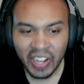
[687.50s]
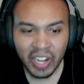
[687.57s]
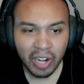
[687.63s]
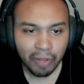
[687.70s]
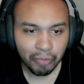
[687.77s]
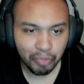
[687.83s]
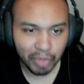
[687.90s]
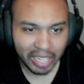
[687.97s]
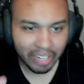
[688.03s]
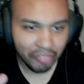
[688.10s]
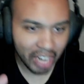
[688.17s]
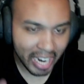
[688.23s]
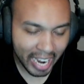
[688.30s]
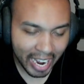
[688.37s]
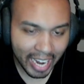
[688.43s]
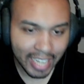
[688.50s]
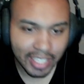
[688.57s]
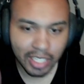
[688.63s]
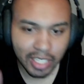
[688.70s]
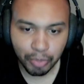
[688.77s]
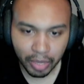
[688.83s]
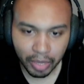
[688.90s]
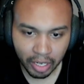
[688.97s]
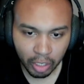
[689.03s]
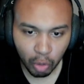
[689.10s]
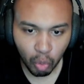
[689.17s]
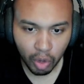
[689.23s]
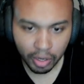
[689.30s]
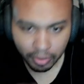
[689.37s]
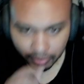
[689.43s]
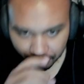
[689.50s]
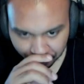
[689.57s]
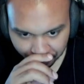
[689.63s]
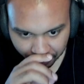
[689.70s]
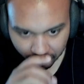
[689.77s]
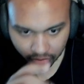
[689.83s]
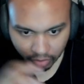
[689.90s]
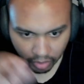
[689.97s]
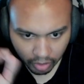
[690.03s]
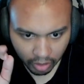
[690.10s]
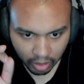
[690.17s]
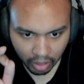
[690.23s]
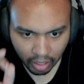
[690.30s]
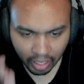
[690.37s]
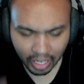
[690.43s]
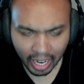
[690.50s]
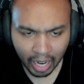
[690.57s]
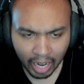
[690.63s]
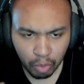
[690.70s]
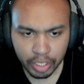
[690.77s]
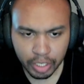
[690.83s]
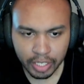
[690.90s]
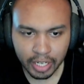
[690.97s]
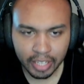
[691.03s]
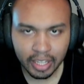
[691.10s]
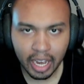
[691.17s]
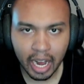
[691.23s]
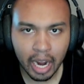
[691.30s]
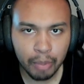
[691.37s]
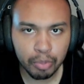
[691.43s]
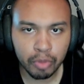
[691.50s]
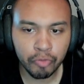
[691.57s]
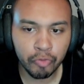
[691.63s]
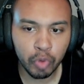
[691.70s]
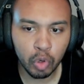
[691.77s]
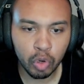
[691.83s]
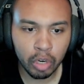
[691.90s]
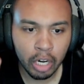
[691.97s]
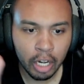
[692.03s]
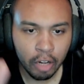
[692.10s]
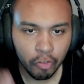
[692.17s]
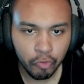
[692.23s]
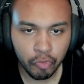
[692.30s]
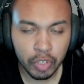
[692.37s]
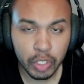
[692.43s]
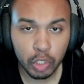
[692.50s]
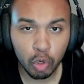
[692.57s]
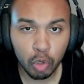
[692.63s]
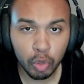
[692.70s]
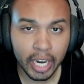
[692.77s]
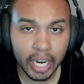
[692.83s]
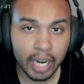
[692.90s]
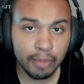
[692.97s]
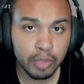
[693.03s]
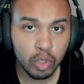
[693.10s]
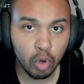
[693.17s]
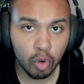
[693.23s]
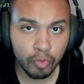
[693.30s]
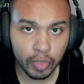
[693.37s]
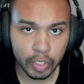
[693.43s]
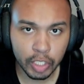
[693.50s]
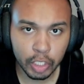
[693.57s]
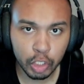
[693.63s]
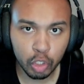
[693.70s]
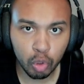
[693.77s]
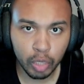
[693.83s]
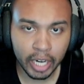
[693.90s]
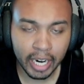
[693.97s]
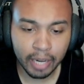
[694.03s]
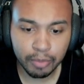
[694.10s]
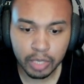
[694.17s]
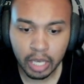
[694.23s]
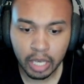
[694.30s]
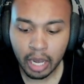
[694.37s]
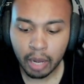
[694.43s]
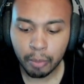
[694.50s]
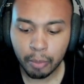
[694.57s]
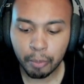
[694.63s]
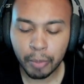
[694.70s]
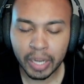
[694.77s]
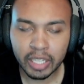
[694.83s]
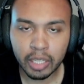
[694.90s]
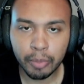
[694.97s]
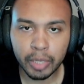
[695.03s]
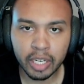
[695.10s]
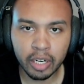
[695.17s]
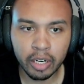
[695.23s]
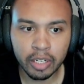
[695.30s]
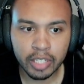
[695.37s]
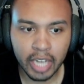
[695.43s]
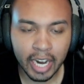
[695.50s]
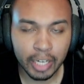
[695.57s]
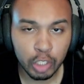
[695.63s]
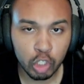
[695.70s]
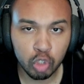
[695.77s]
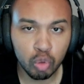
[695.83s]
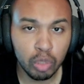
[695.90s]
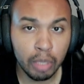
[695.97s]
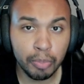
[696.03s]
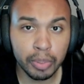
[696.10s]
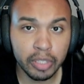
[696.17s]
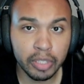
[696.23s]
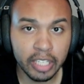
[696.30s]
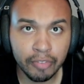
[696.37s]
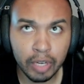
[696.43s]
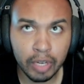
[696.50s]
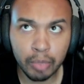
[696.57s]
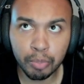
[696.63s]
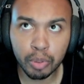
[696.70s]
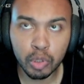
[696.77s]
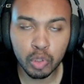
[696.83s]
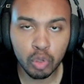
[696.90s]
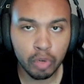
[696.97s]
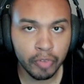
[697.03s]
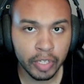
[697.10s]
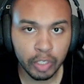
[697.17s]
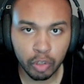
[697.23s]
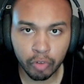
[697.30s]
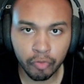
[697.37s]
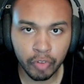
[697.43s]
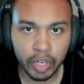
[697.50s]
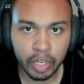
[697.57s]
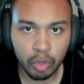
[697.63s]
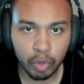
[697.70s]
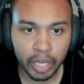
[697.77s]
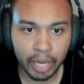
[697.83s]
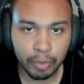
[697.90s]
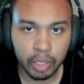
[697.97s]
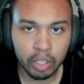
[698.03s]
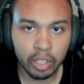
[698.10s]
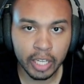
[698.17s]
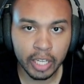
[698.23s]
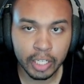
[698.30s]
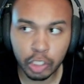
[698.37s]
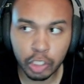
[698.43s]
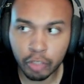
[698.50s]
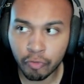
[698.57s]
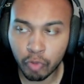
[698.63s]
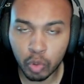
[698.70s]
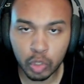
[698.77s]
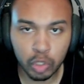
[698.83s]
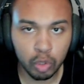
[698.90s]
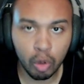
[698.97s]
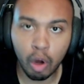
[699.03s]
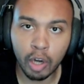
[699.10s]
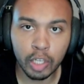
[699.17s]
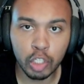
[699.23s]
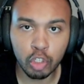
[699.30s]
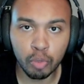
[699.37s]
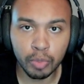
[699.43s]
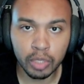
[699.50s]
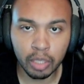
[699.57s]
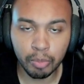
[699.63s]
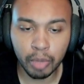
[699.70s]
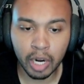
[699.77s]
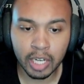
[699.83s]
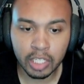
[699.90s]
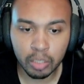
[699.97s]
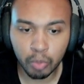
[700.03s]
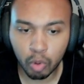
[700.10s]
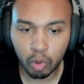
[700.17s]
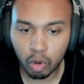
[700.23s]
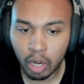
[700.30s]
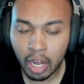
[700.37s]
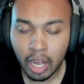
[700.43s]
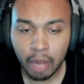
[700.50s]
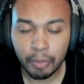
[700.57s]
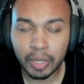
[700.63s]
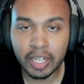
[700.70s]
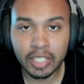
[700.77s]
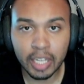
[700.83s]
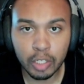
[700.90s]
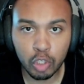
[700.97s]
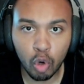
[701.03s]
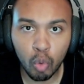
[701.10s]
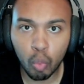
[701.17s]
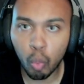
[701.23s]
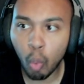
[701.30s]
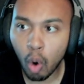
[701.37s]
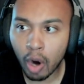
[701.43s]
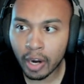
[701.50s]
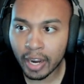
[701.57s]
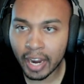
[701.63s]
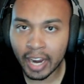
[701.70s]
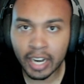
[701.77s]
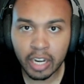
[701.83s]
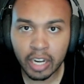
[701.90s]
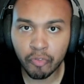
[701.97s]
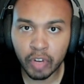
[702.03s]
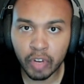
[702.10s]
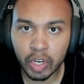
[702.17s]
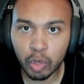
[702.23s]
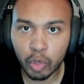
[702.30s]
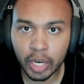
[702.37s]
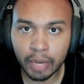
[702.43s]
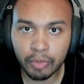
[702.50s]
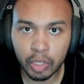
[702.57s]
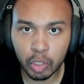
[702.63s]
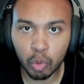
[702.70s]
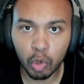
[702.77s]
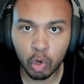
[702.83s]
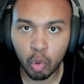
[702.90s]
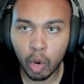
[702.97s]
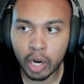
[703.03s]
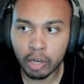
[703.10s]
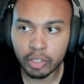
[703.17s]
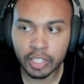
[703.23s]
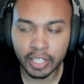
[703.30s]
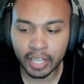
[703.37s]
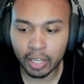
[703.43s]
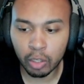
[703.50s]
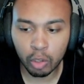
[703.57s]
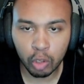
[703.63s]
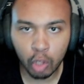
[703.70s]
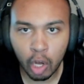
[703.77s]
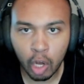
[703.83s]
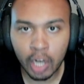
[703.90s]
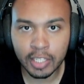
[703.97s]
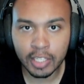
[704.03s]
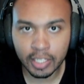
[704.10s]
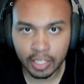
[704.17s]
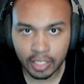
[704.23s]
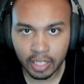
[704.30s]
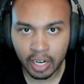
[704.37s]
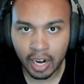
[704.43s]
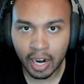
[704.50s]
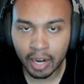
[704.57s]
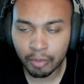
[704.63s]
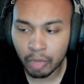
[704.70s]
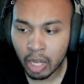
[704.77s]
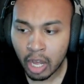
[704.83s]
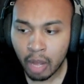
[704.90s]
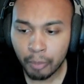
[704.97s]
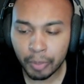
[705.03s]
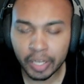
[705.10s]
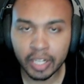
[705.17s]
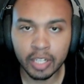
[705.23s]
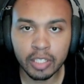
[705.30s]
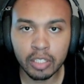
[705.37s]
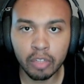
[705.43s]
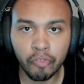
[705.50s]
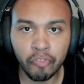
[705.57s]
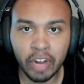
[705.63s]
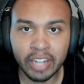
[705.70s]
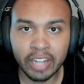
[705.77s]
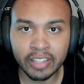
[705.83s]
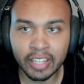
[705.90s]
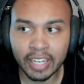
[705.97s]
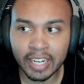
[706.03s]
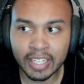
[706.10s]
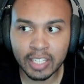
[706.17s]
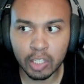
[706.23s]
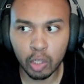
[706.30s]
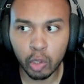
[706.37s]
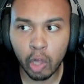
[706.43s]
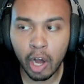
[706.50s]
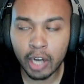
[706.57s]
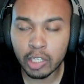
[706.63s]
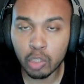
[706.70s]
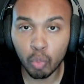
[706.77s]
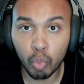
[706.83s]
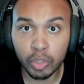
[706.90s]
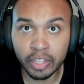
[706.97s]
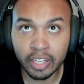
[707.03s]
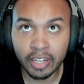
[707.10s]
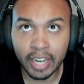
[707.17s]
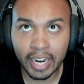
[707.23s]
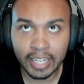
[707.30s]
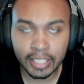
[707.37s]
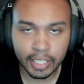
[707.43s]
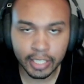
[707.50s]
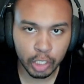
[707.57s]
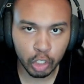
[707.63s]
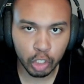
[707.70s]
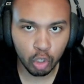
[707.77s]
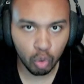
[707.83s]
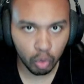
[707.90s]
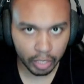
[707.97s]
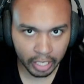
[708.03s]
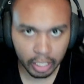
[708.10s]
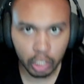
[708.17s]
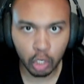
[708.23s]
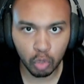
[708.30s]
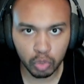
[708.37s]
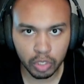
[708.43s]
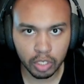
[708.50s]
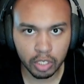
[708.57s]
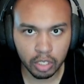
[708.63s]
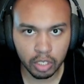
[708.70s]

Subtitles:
But if I had to pick one, I would say that I prefer physical games over digital games, mainly because I truly believe in preserving your video game collection for as long as humanly possible, because I don't want any video game that you acquire to get lost to time because of the fact that it's locked within a digital ecosystem.